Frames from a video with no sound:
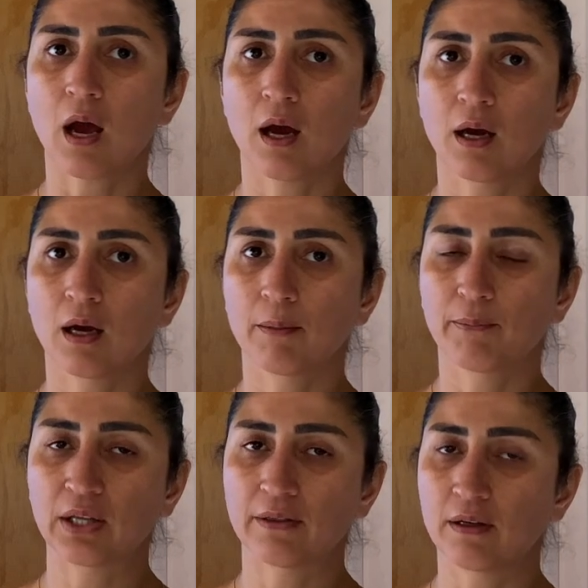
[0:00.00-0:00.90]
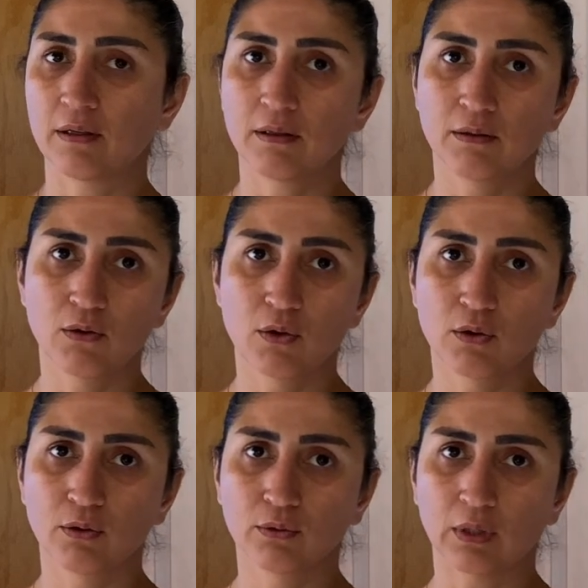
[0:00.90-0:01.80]
but there is
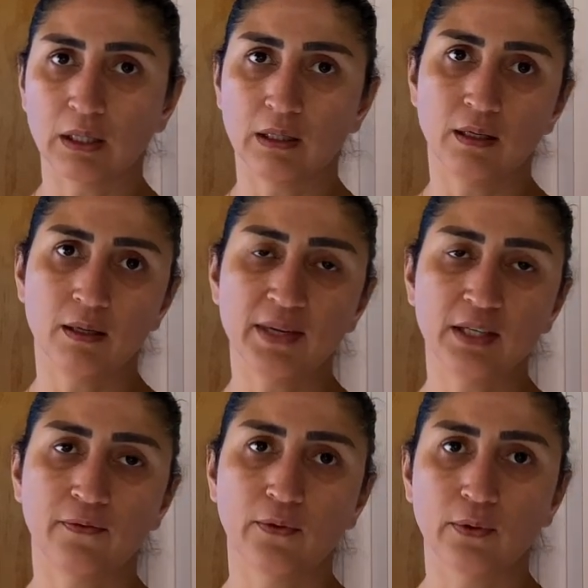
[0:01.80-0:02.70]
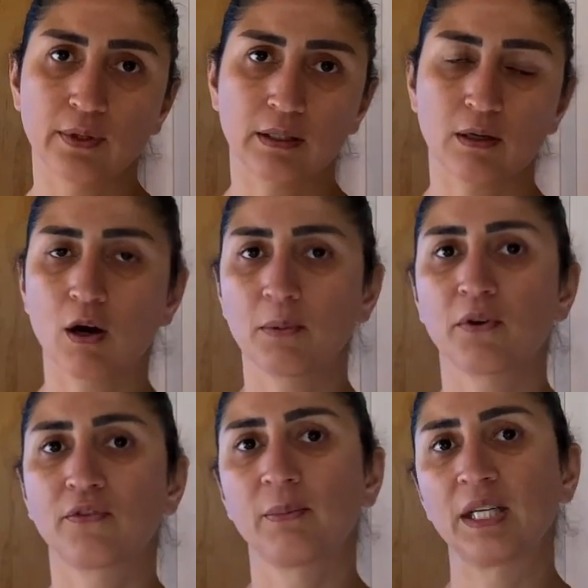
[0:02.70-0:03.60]
no limit for the type
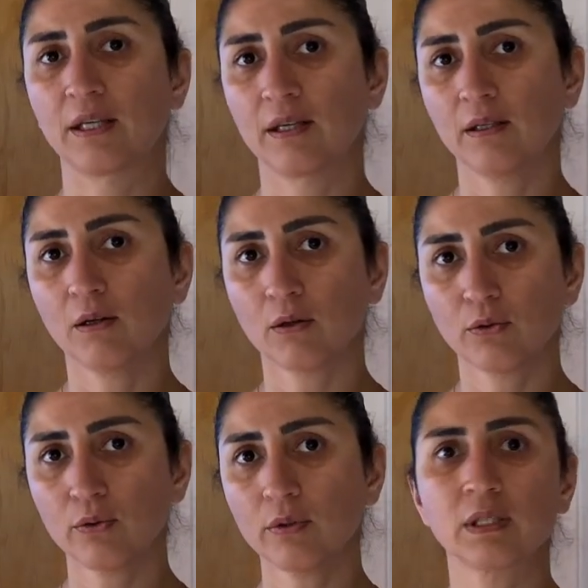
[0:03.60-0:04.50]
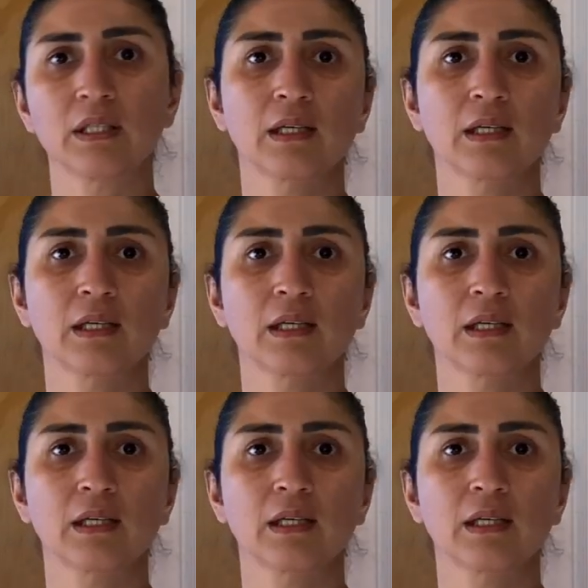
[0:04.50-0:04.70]
of material used. They